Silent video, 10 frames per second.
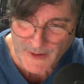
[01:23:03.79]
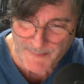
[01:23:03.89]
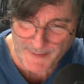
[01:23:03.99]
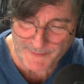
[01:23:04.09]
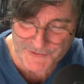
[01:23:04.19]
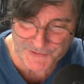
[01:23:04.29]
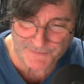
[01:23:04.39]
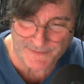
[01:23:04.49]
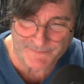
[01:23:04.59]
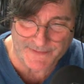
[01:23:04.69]
maybe I should
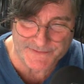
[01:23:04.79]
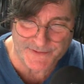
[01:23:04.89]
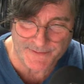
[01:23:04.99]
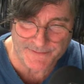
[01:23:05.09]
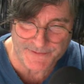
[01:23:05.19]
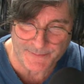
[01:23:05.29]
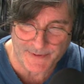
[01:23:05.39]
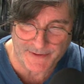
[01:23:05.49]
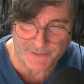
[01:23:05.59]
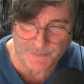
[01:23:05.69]
have left that to the
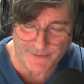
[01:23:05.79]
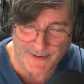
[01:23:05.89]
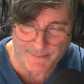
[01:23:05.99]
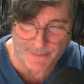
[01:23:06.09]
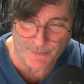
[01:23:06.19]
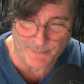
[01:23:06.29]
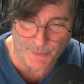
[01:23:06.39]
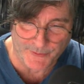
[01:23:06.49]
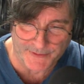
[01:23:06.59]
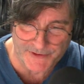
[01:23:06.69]
beginning when I had
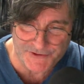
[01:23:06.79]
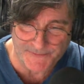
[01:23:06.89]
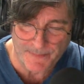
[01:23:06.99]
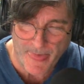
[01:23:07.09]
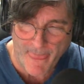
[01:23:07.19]
more energy